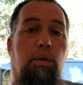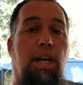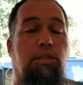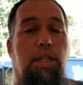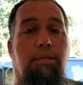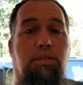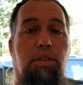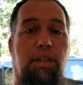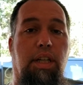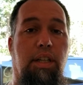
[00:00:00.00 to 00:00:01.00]
All right, driver.
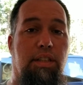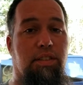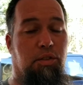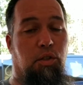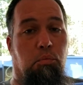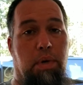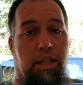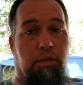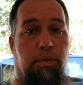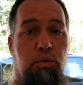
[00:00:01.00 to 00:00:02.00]
So there it is. a little
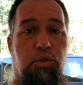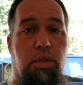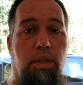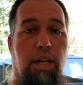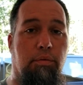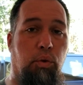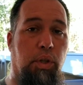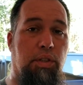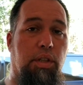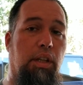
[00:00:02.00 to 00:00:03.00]
microphone shootout for
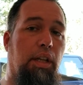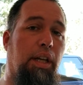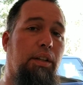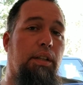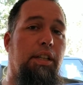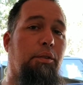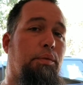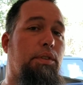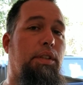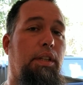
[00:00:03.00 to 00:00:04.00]
you, so you hear the
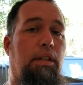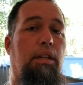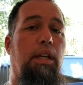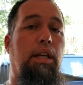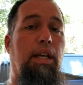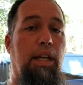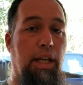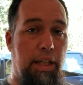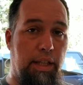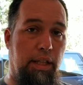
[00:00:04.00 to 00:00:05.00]
difference in
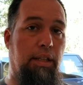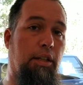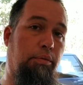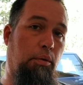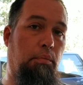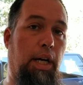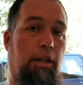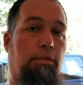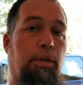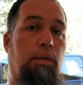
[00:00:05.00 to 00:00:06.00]
in the different
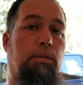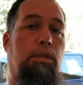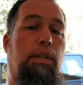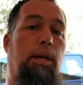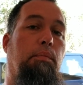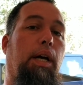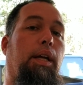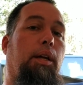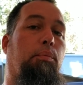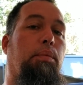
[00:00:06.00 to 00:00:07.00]
microphones. That might
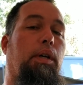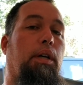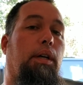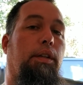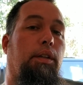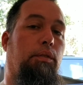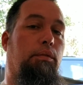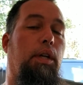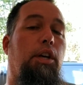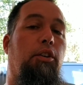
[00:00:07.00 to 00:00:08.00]
help uh,
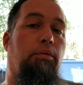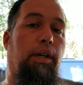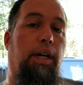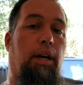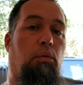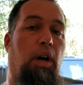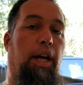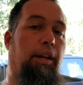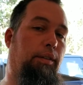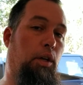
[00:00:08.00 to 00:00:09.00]
you figure out
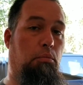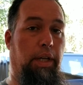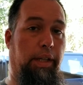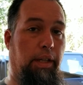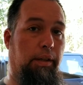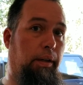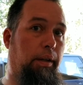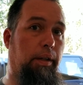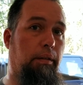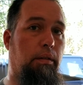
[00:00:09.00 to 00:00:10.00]
why nobody can
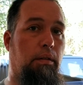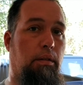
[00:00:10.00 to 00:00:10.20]
hear you.